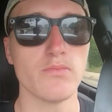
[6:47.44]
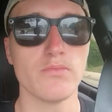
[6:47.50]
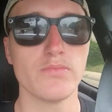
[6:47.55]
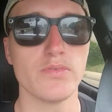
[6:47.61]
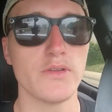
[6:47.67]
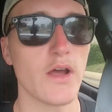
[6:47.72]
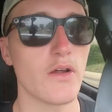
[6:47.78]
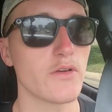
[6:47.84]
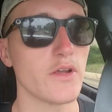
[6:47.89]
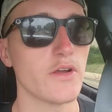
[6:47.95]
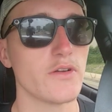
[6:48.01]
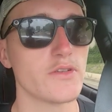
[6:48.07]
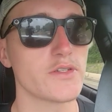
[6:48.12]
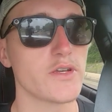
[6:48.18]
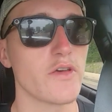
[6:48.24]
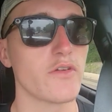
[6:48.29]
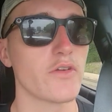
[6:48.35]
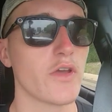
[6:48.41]
Down here in
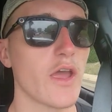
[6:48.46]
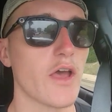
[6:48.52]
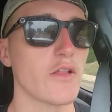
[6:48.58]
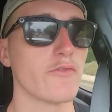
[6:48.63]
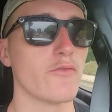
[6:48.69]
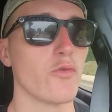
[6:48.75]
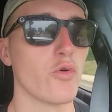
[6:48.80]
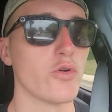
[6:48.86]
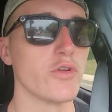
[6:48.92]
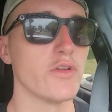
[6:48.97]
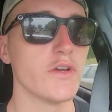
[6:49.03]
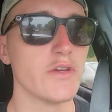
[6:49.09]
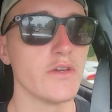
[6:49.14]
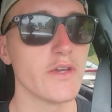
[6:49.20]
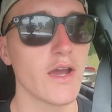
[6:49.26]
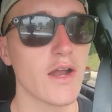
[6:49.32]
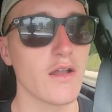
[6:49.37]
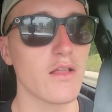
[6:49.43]
Southern California,
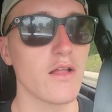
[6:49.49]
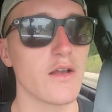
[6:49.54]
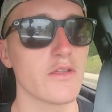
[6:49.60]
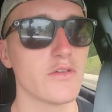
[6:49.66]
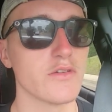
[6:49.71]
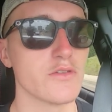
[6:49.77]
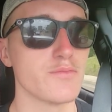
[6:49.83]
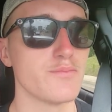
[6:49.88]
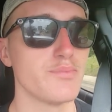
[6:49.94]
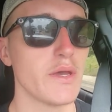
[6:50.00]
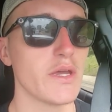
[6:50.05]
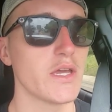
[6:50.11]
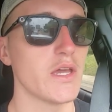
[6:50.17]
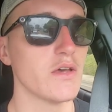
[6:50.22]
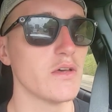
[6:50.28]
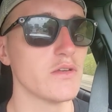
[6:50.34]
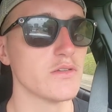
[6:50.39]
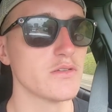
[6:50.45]
you got a lot of those big
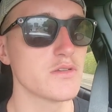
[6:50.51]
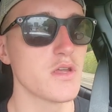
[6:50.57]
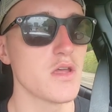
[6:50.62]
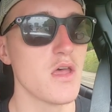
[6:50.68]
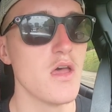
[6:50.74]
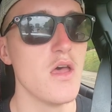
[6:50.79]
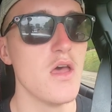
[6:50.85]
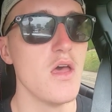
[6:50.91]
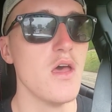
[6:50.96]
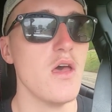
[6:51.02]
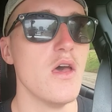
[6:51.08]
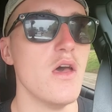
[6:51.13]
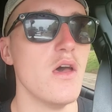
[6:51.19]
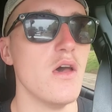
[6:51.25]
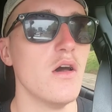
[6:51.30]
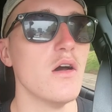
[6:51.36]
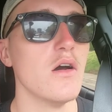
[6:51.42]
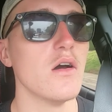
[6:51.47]
hills.
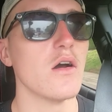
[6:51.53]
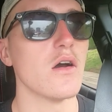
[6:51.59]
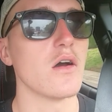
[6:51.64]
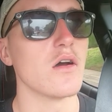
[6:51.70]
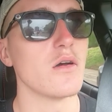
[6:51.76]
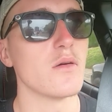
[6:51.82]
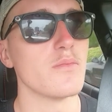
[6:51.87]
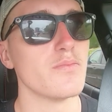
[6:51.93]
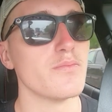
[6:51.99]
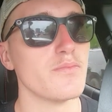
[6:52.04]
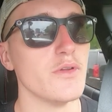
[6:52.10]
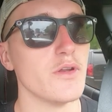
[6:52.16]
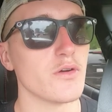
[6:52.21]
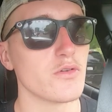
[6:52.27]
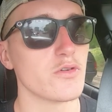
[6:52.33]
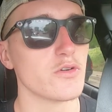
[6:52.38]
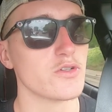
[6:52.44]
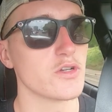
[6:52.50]

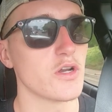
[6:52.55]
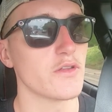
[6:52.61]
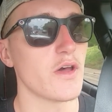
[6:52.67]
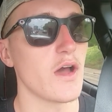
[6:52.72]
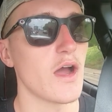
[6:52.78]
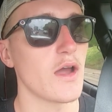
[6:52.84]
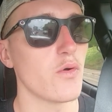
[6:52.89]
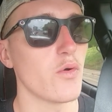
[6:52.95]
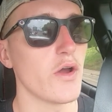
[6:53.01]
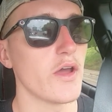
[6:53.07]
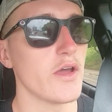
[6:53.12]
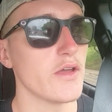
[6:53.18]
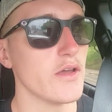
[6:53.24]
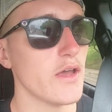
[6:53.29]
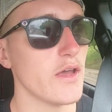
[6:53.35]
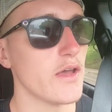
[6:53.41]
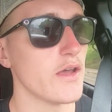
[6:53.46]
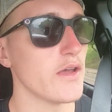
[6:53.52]
Cruising on the
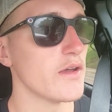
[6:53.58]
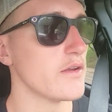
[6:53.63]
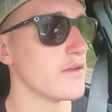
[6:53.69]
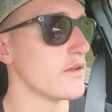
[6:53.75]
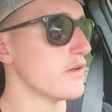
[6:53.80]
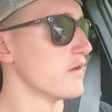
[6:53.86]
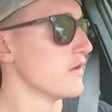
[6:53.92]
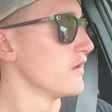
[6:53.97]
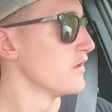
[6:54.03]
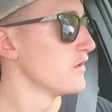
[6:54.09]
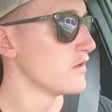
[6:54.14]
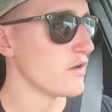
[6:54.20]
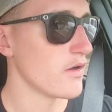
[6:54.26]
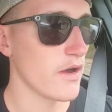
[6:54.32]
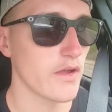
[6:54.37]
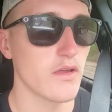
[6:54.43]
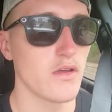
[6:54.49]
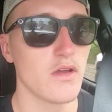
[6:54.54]
highway, and
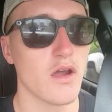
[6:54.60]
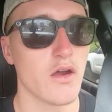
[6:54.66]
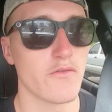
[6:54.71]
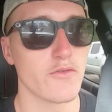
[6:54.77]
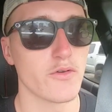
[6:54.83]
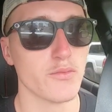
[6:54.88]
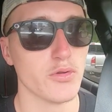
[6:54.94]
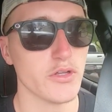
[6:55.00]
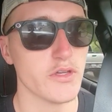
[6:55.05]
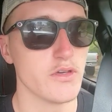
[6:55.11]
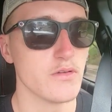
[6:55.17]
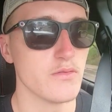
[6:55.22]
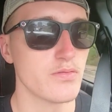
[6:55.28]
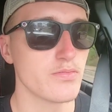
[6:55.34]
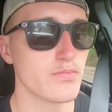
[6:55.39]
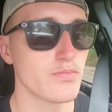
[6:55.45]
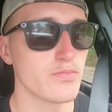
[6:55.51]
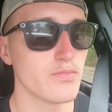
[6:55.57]
I can comfortably
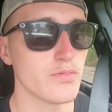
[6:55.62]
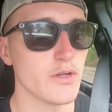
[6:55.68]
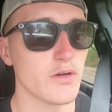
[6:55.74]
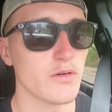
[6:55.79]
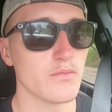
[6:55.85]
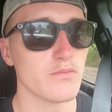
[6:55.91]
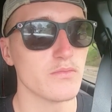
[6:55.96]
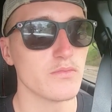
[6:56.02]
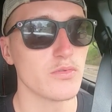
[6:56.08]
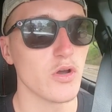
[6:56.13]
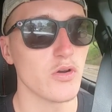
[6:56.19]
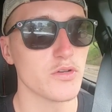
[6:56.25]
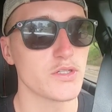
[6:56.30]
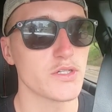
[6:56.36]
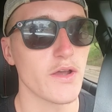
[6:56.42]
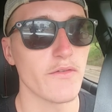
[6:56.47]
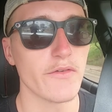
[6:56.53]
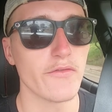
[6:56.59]
go
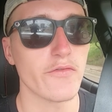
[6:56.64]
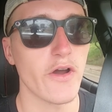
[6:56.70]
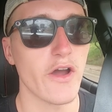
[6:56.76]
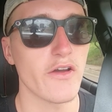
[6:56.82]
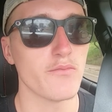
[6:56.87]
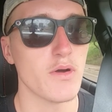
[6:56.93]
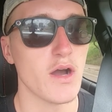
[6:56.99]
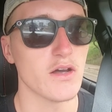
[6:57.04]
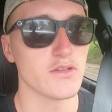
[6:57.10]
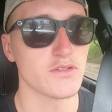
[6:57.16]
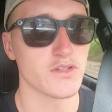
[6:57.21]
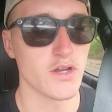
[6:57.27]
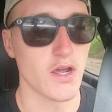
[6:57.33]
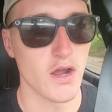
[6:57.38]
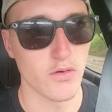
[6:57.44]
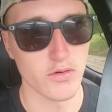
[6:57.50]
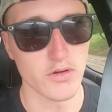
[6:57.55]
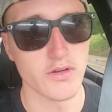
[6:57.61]
75 miles an
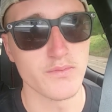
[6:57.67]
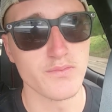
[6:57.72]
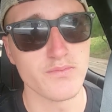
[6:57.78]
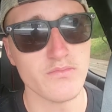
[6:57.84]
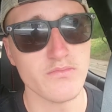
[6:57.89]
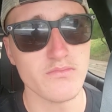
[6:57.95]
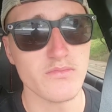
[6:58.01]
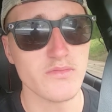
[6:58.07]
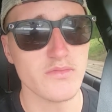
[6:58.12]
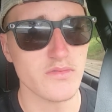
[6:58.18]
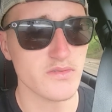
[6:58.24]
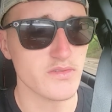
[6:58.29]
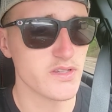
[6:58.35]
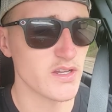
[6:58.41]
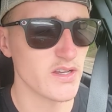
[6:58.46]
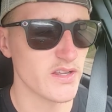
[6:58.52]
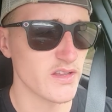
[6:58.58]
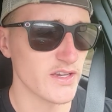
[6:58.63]
hour,
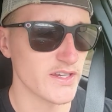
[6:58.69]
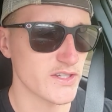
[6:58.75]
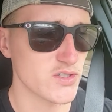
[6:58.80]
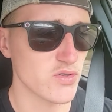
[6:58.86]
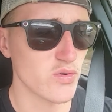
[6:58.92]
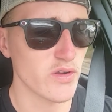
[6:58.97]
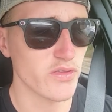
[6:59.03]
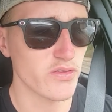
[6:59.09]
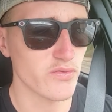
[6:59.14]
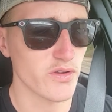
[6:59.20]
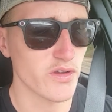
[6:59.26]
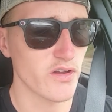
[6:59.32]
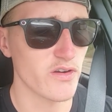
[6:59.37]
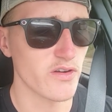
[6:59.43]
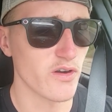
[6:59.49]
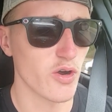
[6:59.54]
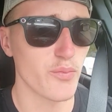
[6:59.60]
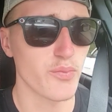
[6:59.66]
sitting at like
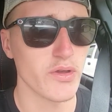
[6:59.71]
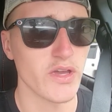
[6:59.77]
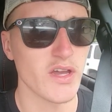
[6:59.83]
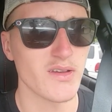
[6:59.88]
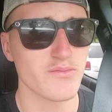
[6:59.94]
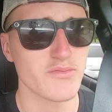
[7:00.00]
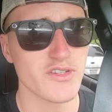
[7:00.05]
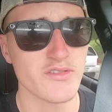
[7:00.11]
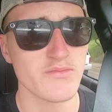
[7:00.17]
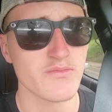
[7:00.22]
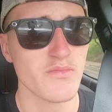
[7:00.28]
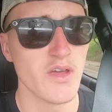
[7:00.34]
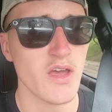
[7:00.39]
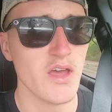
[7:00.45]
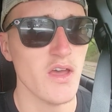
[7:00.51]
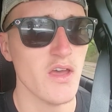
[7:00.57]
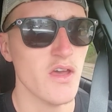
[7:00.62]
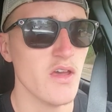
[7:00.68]
2,300 RPMs,
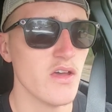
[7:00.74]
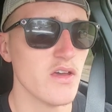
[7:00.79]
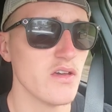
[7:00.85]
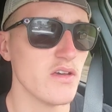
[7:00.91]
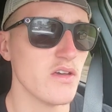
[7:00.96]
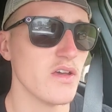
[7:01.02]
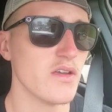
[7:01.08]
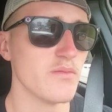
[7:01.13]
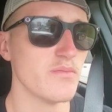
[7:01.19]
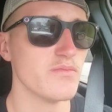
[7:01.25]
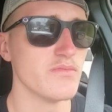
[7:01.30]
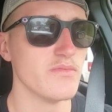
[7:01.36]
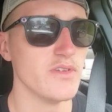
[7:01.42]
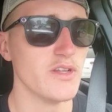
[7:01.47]
and